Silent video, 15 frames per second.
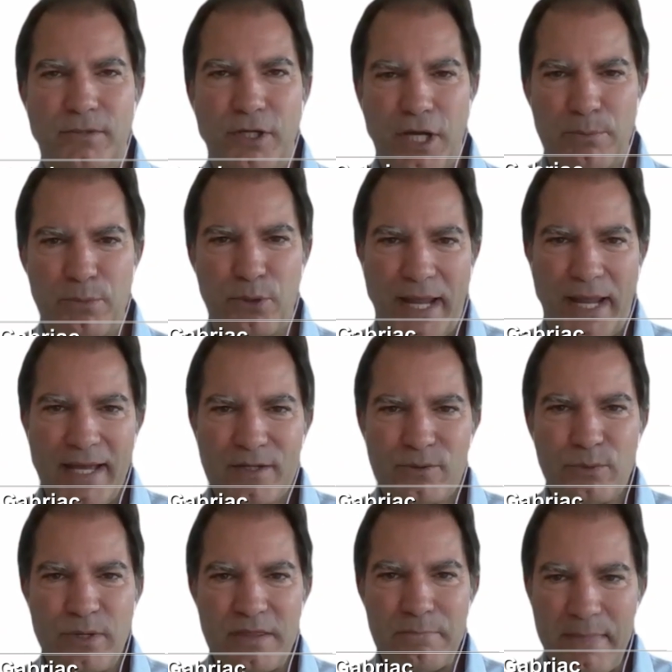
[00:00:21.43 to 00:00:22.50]

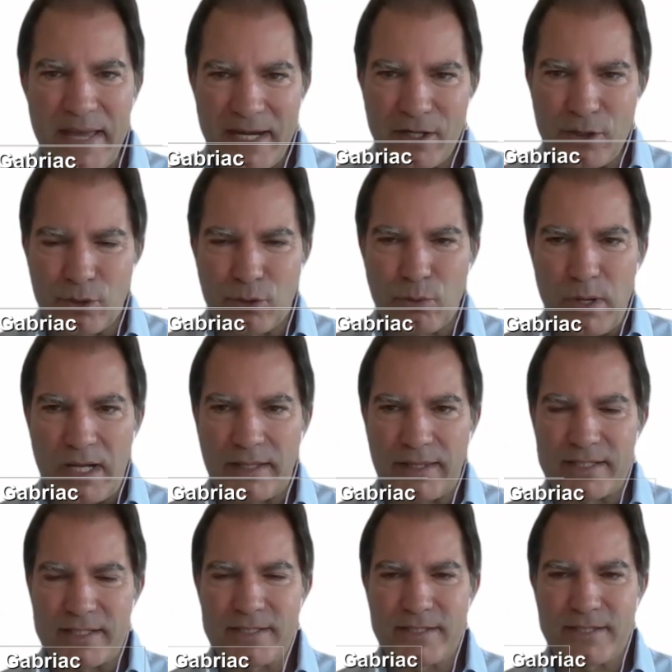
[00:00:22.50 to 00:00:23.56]
comprehend with medical
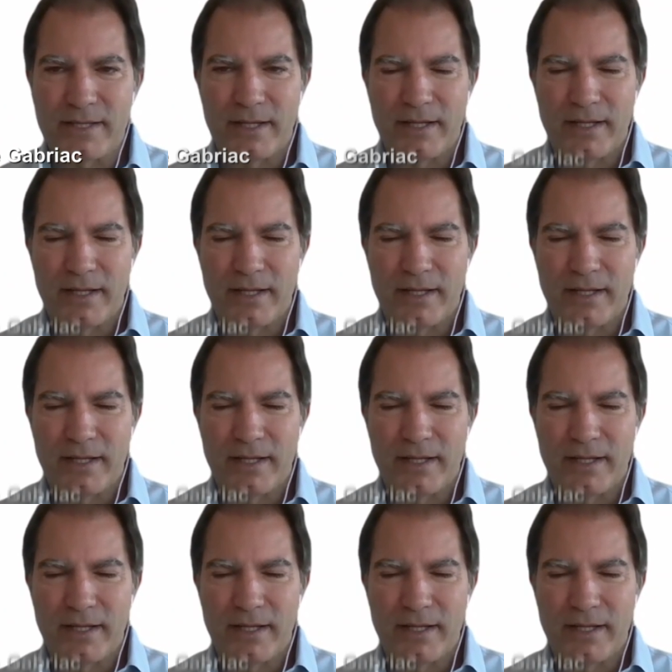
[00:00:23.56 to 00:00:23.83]
wellness.